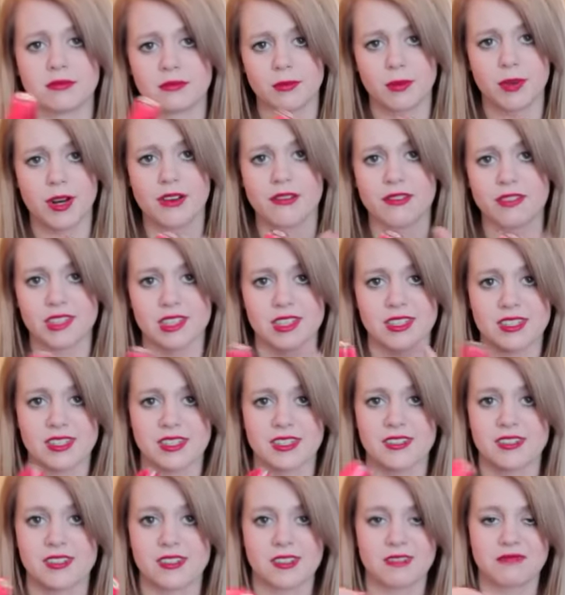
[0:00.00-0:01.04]
whatever this
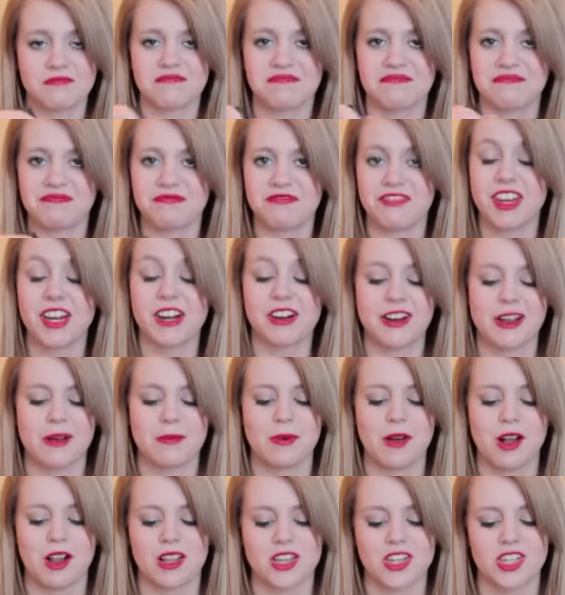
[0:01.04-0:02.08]
is, fingernail
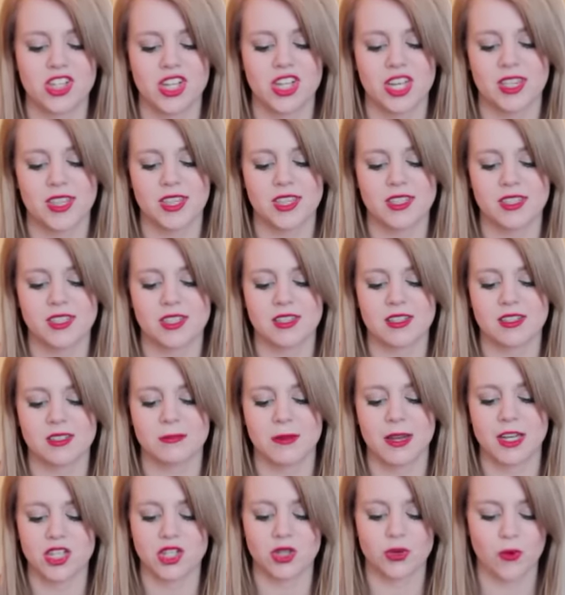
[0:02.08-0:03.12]
polish, and this is
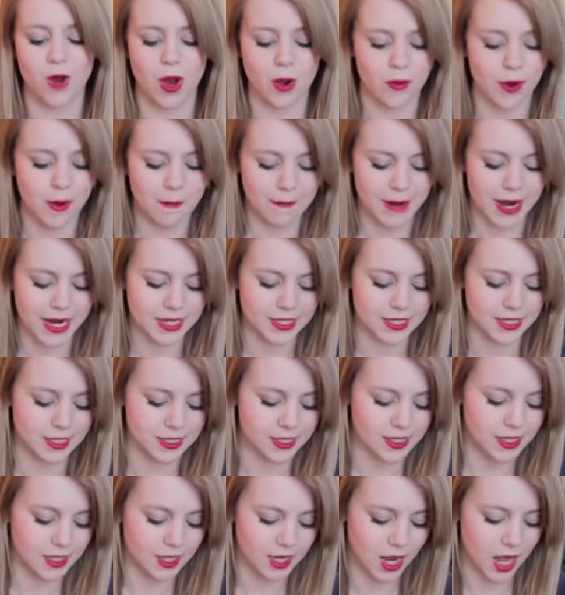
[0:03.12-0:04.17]
my Chihuahua Bites
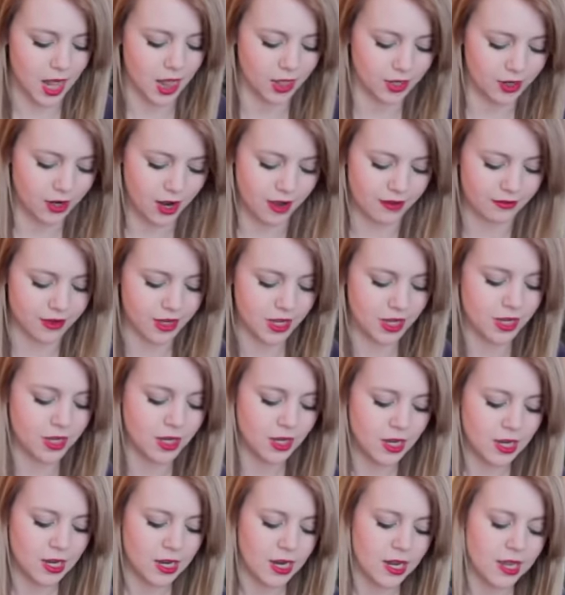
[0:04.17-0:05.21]
is the color of it.
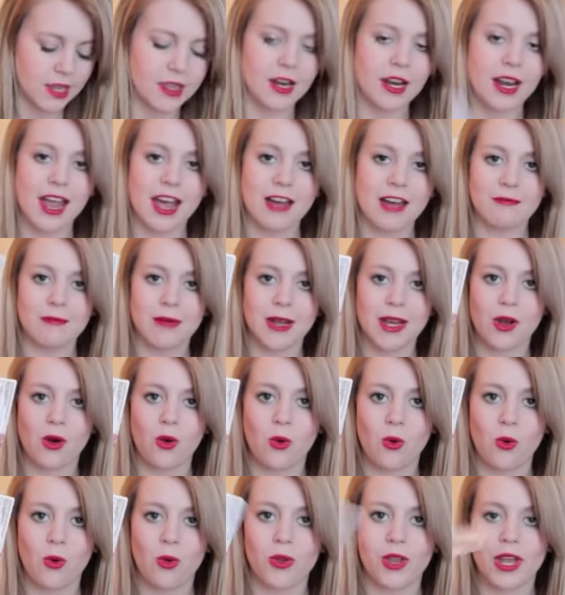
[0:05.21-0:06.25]
Then I have my
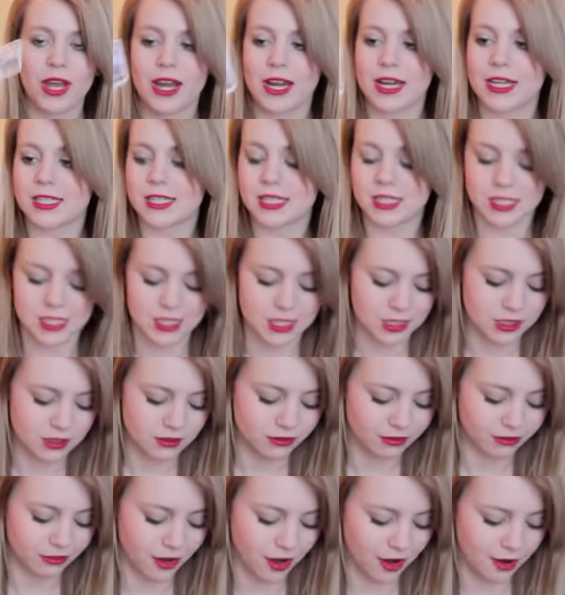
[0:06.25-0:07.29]
old ID
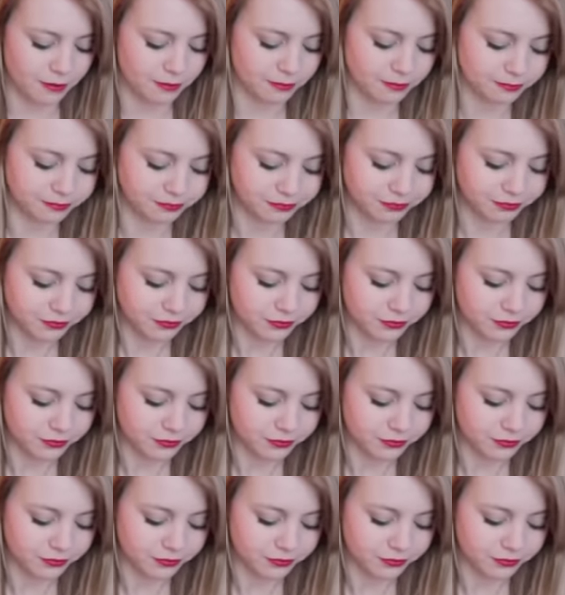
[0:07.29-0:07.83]
from,